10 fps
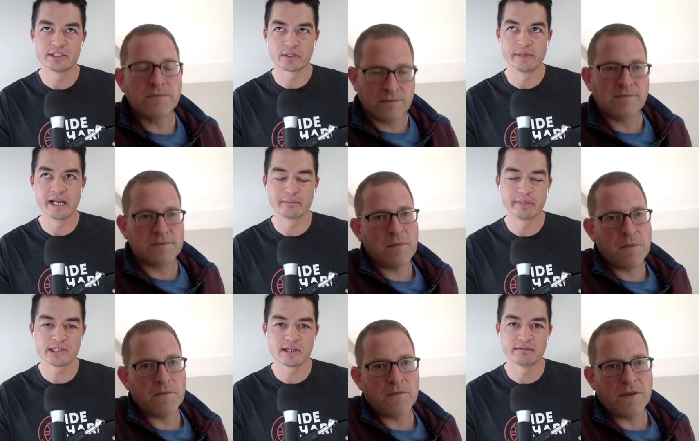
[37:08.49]

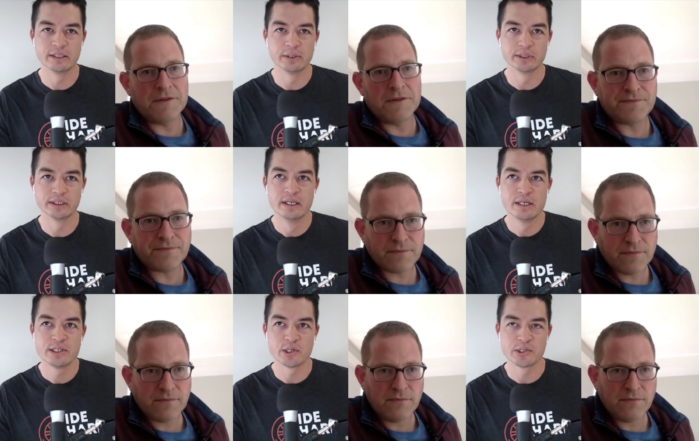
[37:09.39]
Speaker 1: discriminating based off lower
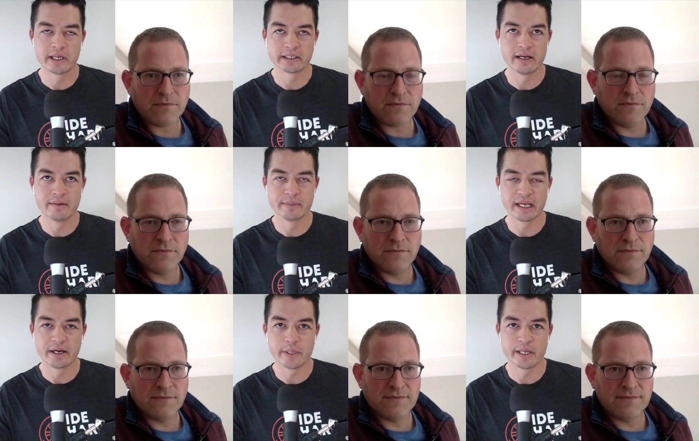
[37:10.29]
socioeconomic
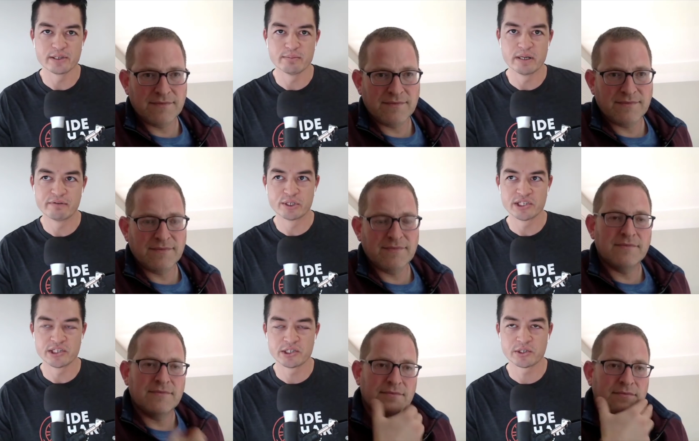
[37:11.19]
areas, but if you're
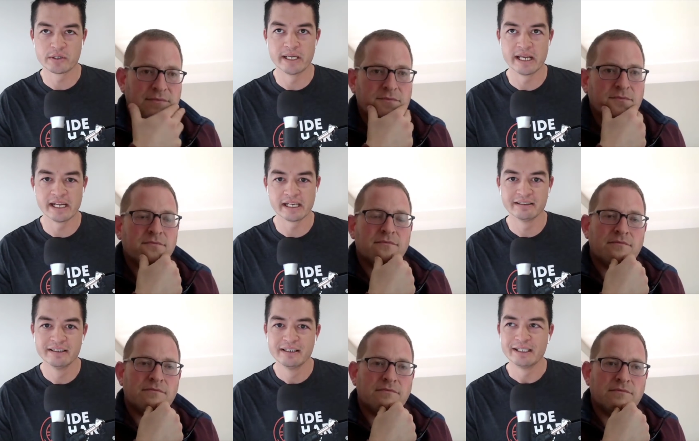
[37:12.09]
just
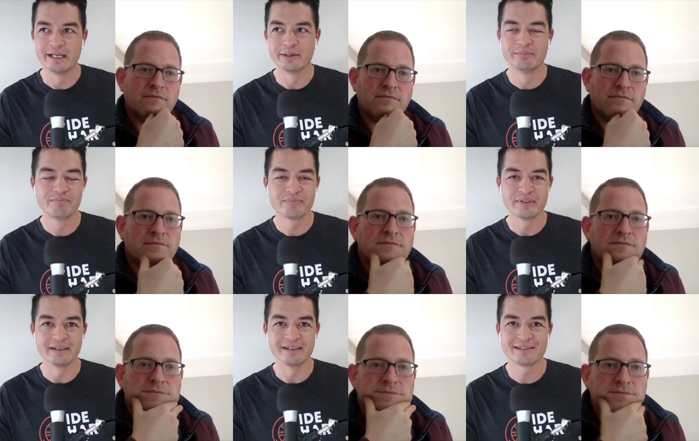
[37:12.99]
discriminating, you know,
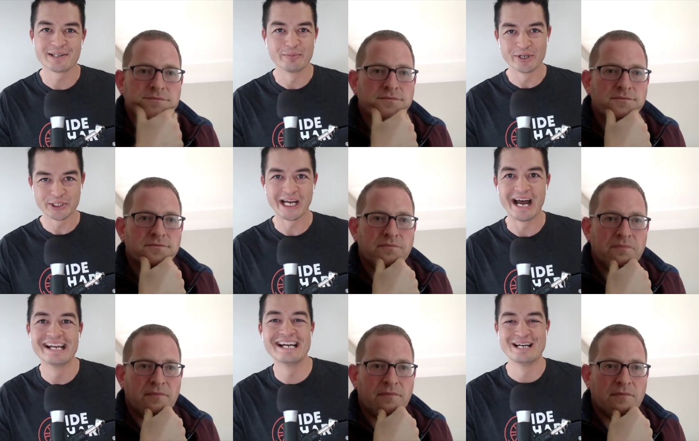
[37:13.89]
uh, some rich guy